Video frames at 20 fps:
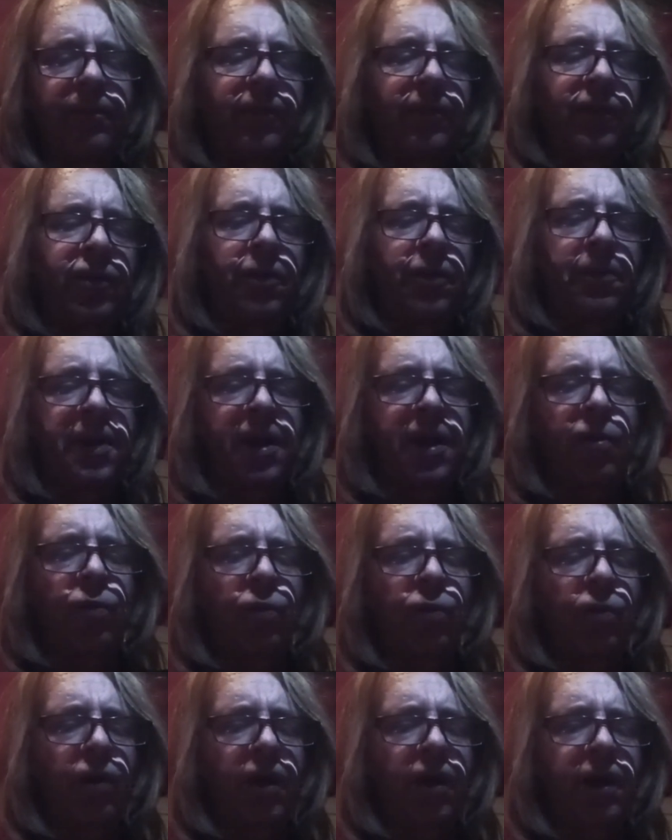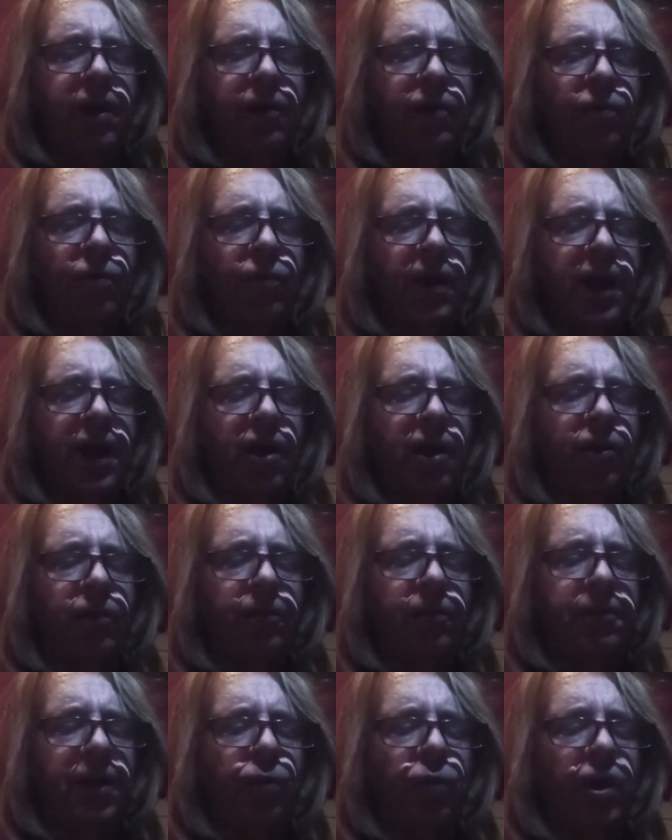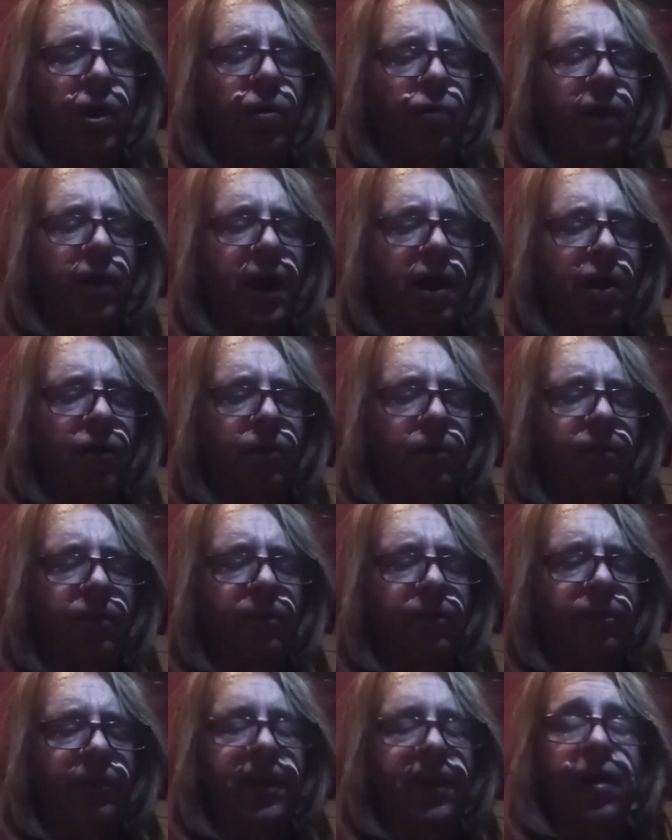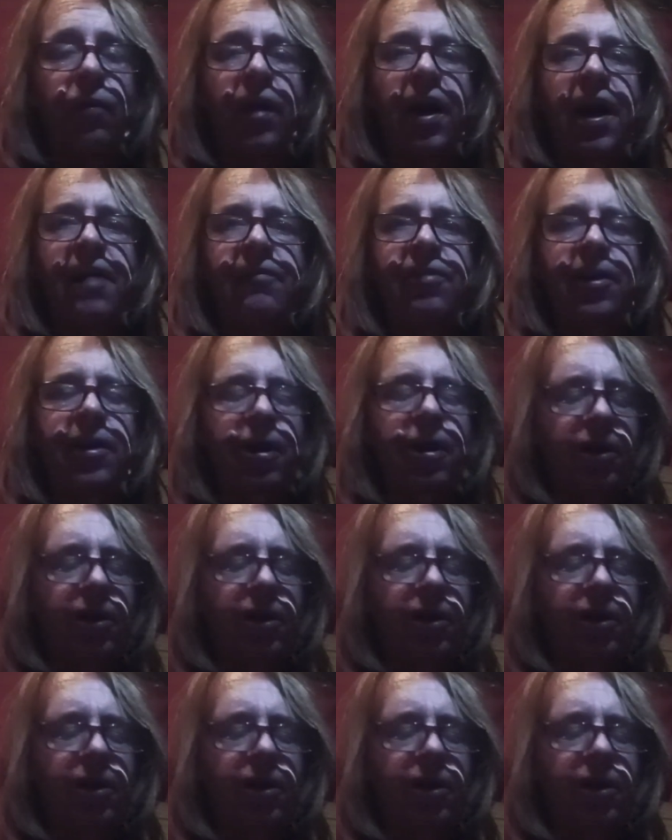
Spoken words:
No matter by what route they arrived there.